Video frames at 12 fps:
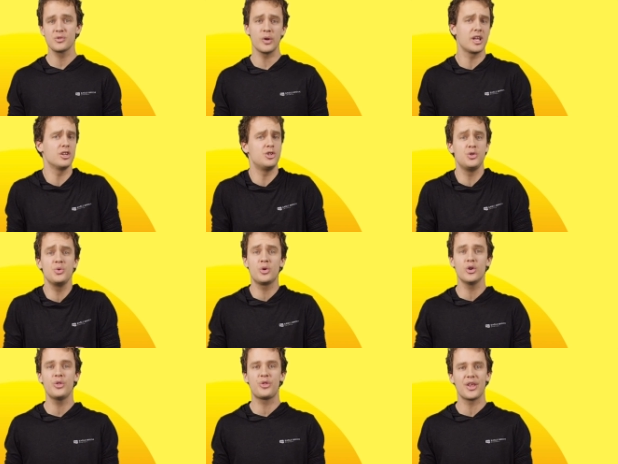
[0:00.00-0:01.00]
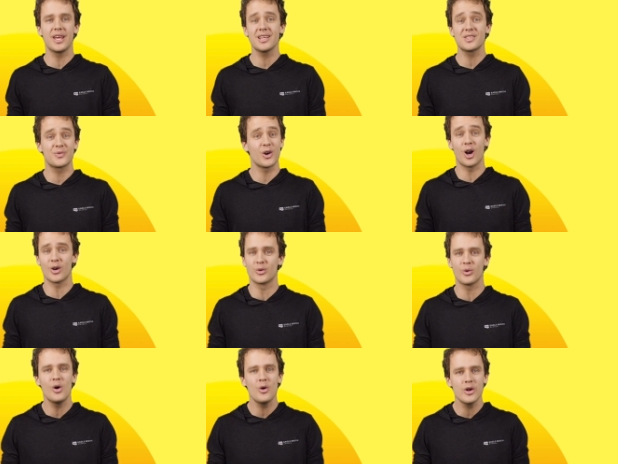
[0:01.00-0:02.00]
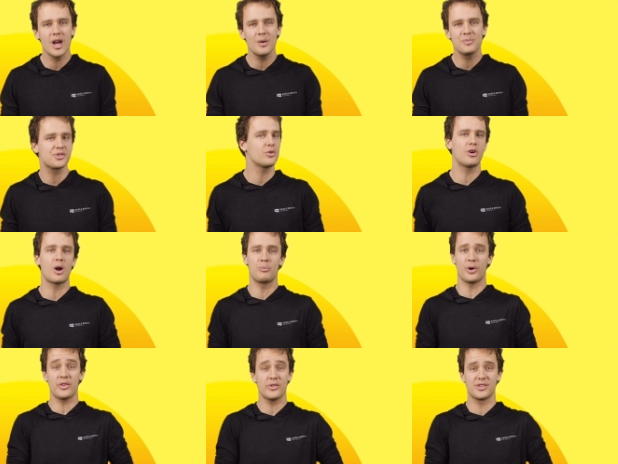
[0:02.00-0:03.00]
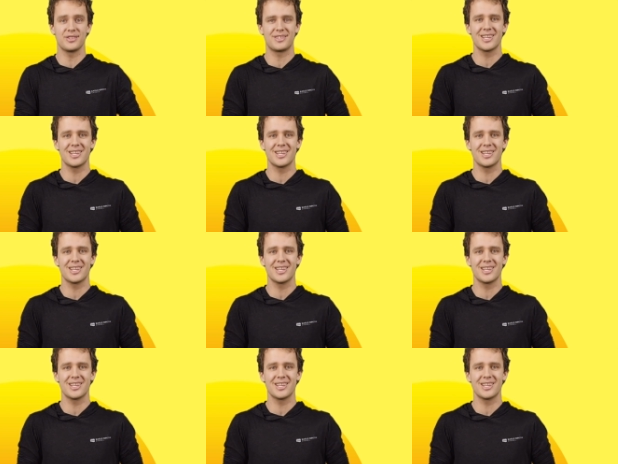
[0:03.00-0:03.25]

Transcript: we could do good things for our grown-ups or our brothers and